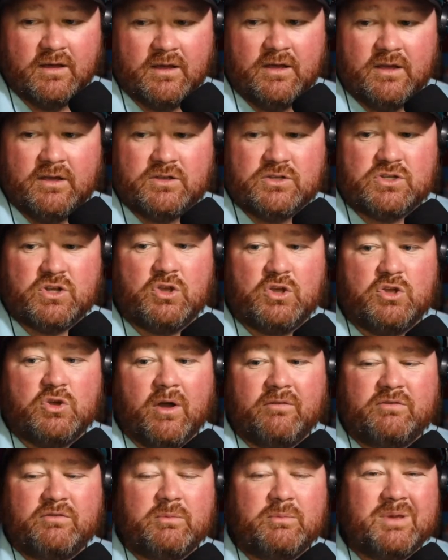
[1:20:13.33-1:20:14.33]
So you
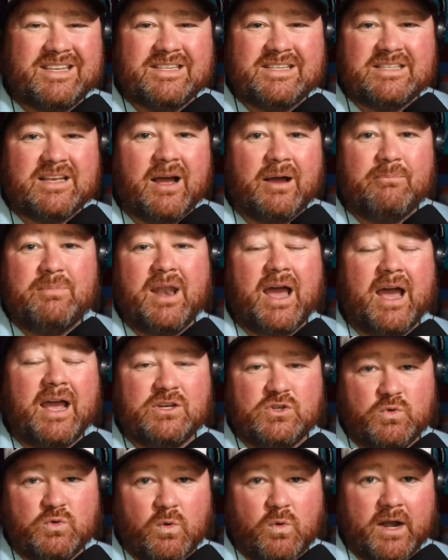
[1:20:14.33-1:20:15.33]
have to be sub
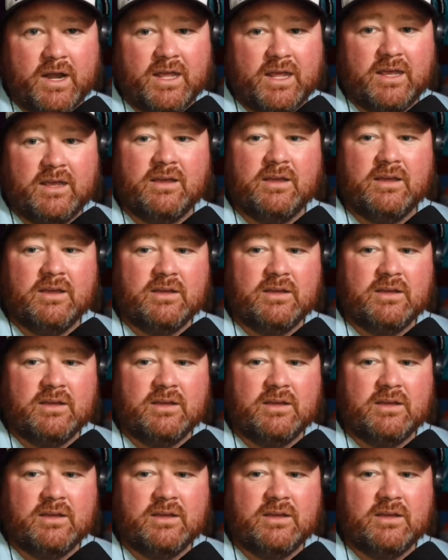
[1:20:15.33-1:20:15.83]
920